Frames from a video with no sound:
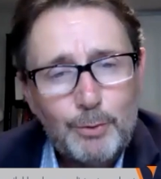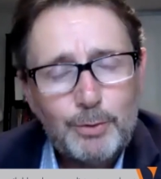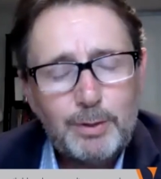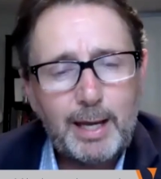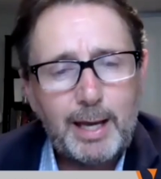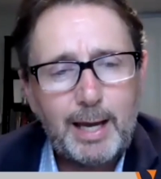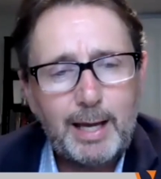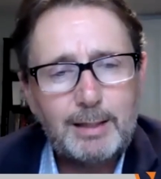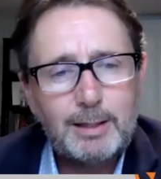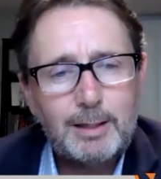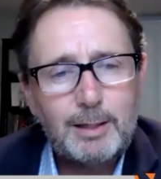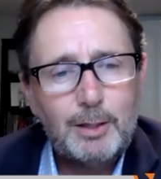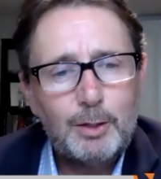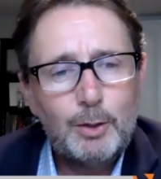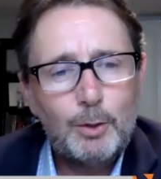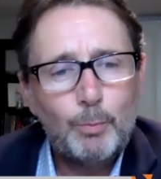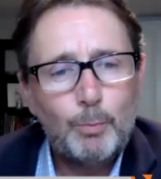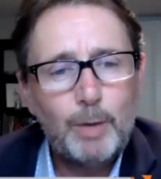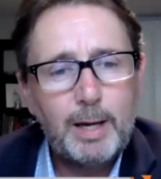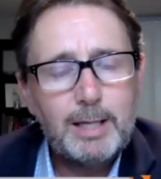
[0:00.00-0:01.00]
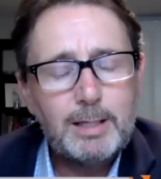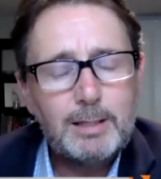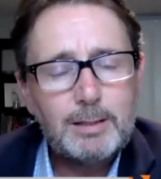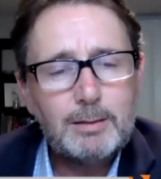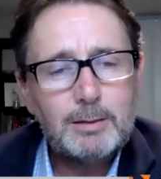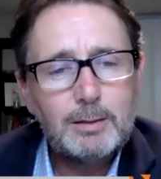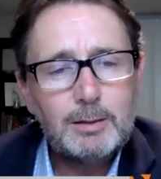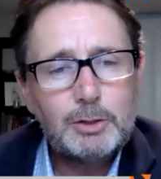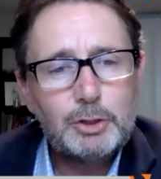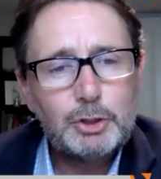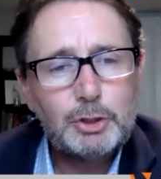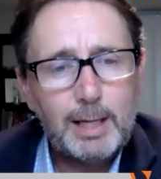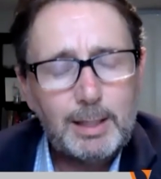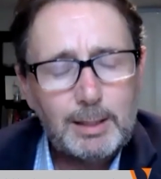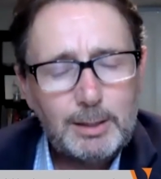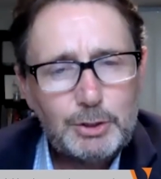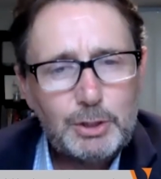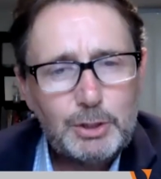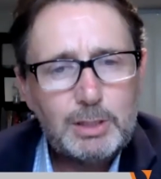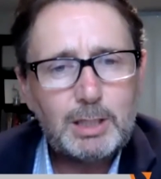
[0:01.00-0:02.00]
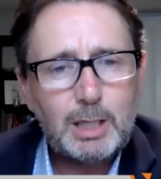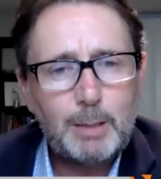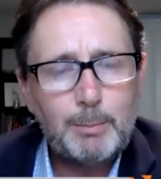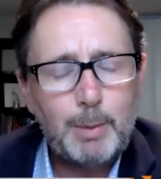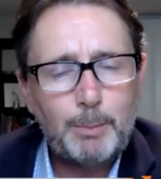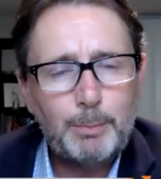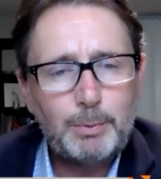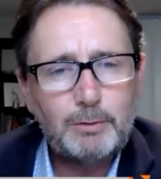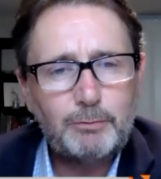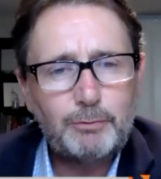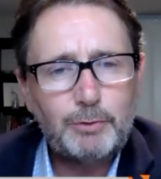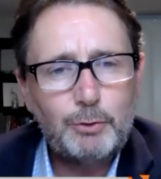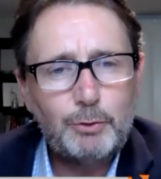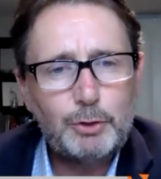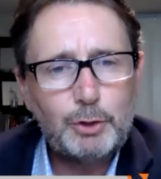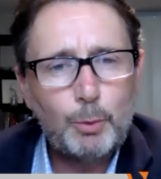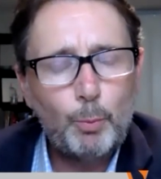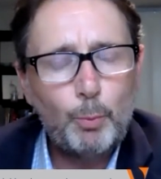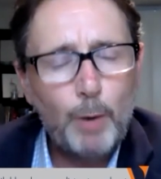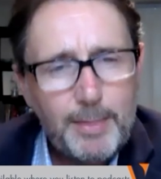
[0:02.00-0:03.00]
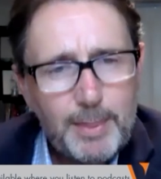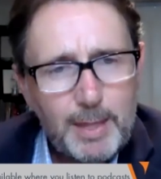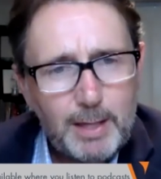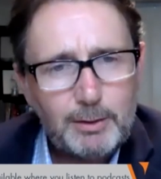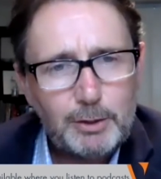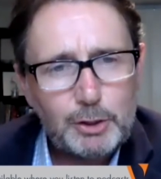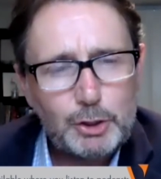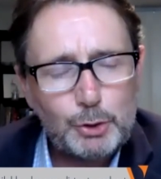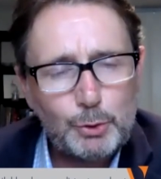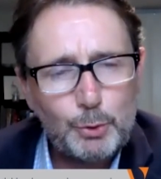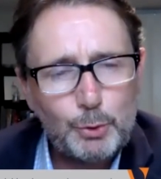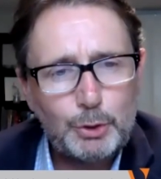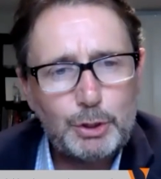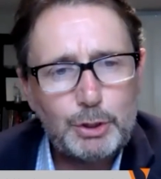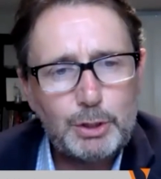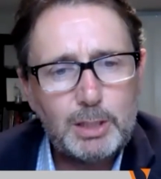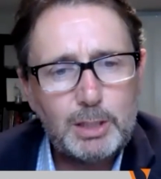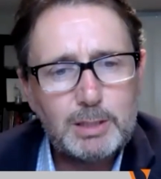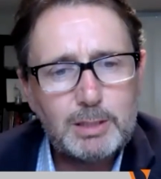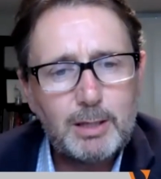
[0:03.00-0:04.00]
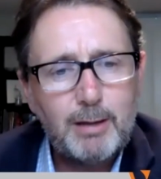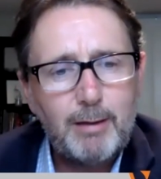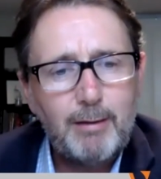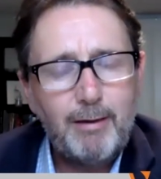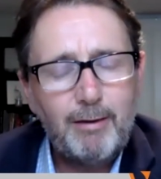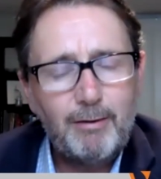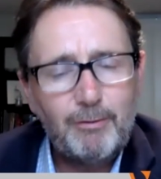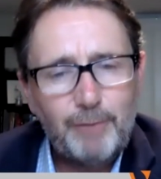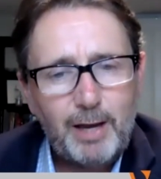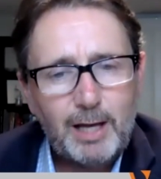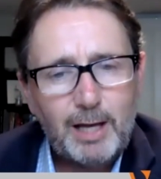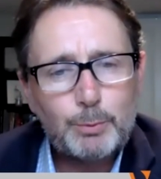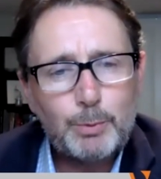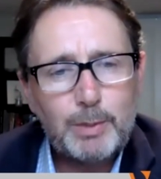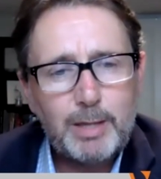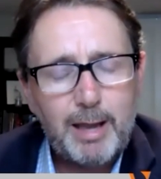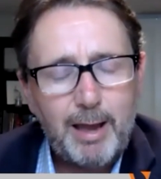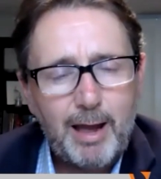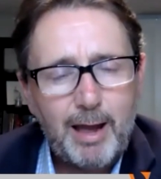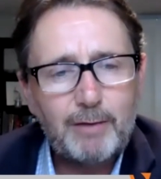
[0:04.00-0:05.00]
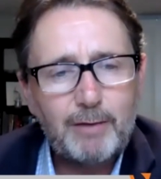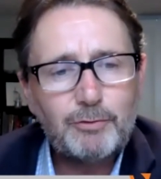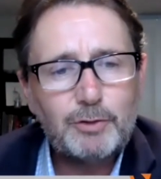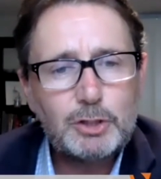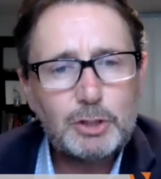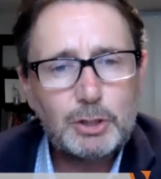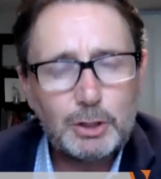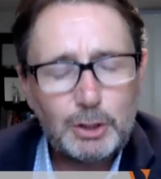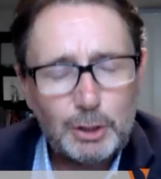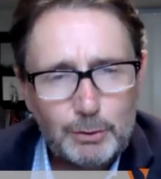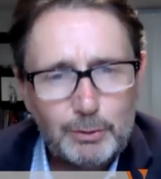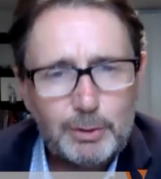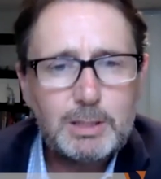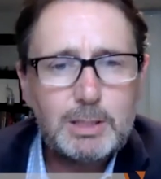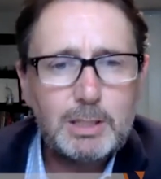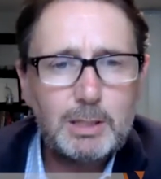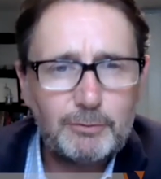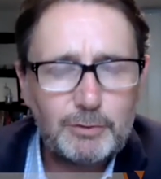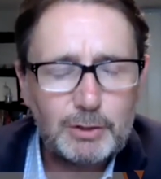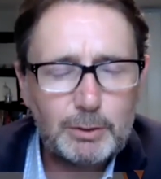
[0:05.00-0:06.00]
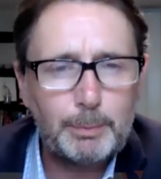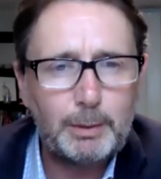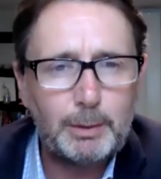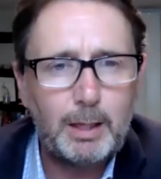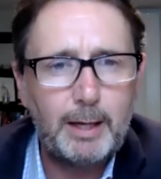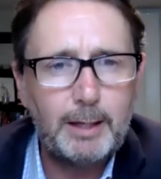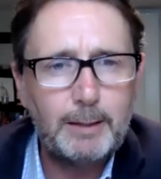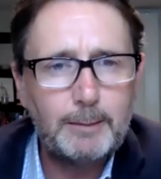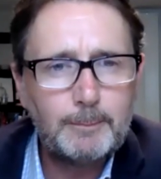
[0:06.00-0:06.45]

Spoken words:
that when challenges come up in the future, when there are shortages, in fact, we have security of supply.